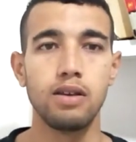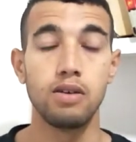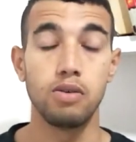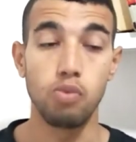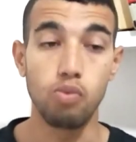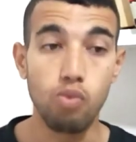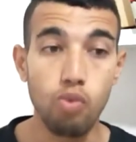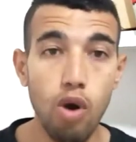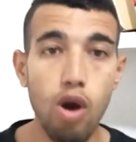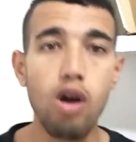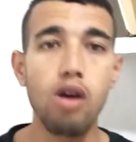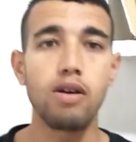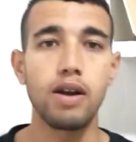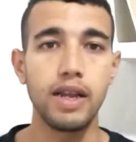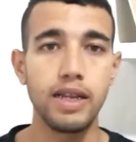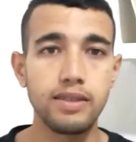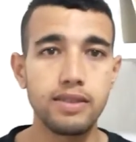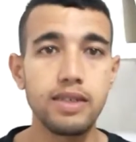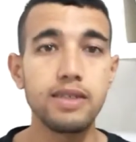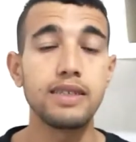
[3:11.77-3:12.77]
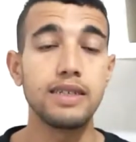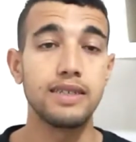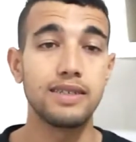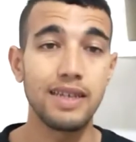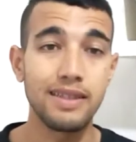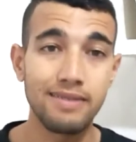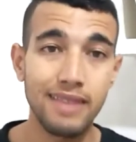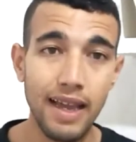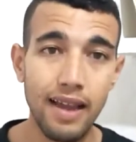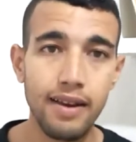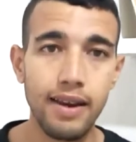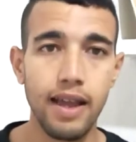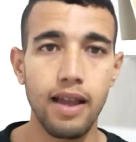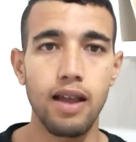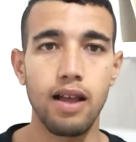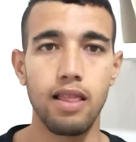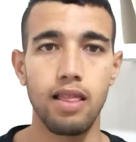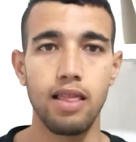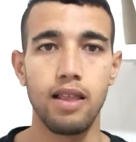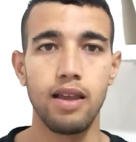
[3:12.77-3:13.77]
War interest is a
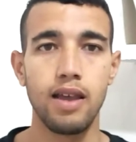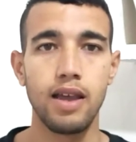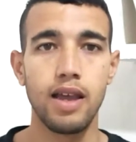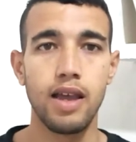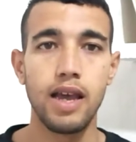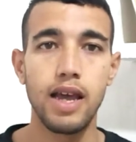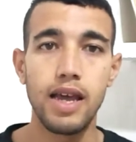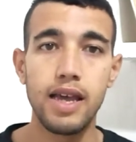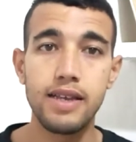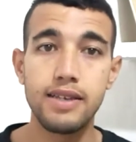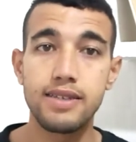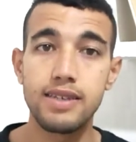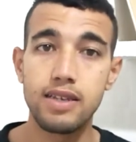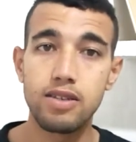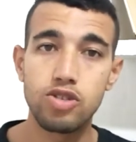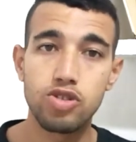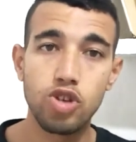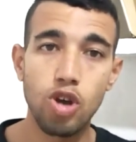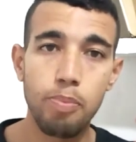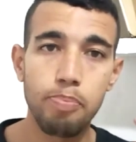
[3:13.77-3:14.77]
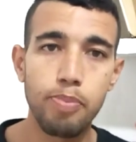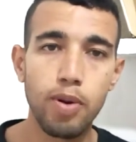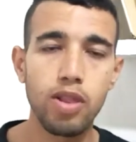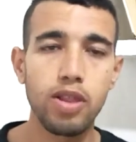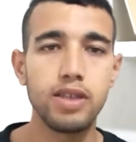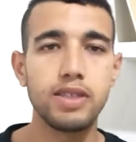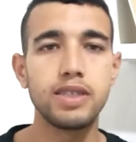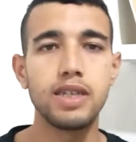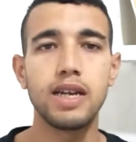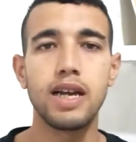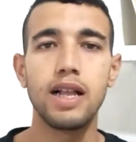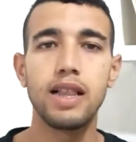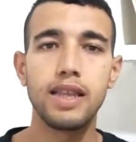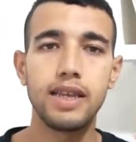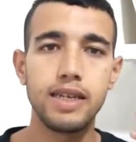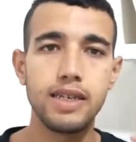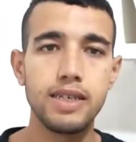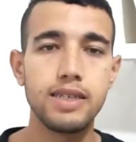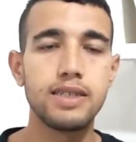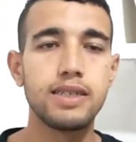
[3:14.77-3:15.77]
technical, is a geopolitical,
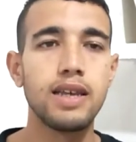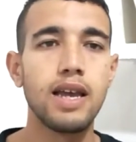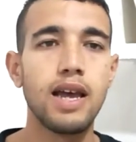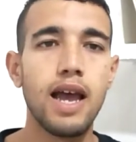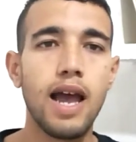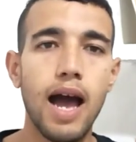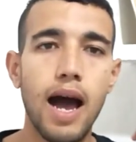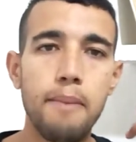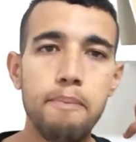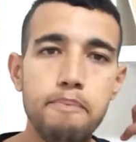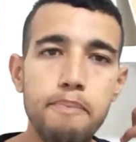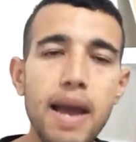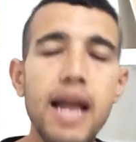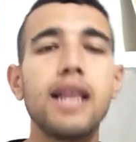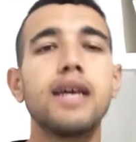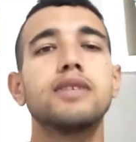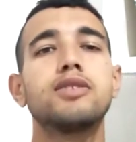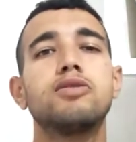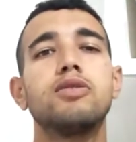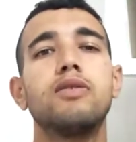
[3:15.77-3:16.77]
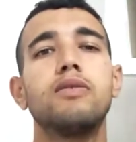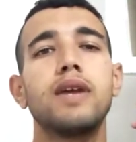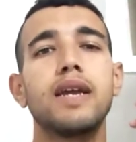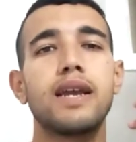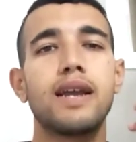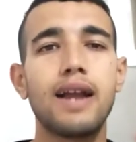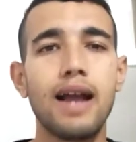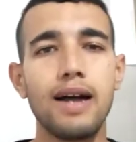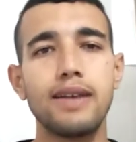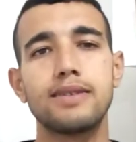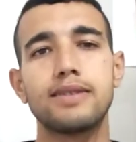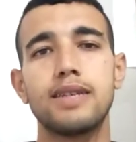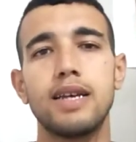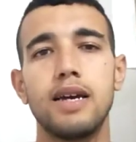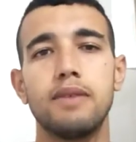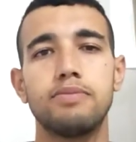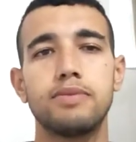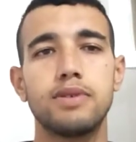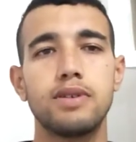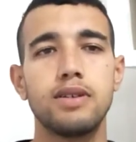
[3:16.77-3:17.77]
is a military
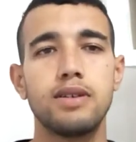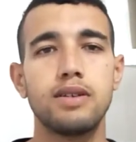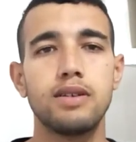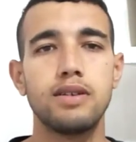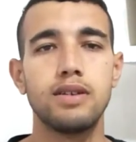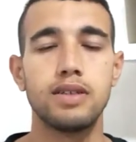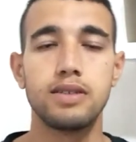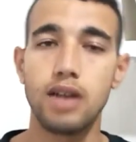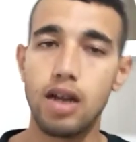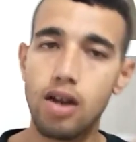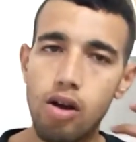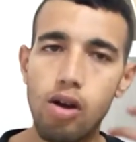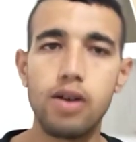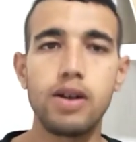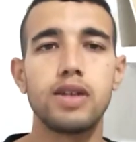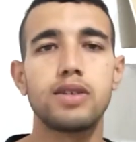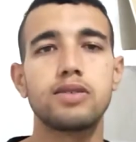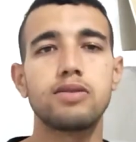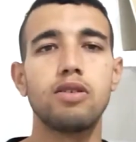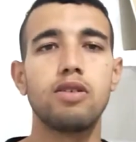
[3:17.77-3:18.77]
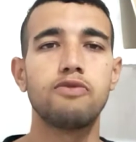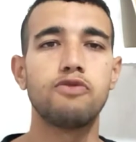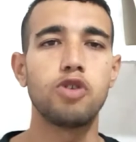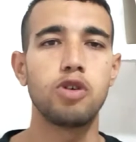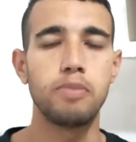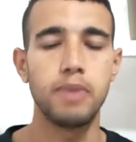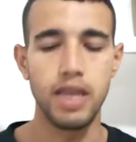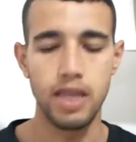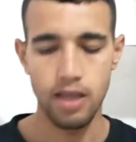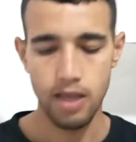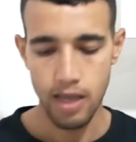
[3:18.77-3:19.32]
concept, is a cornerstone for me.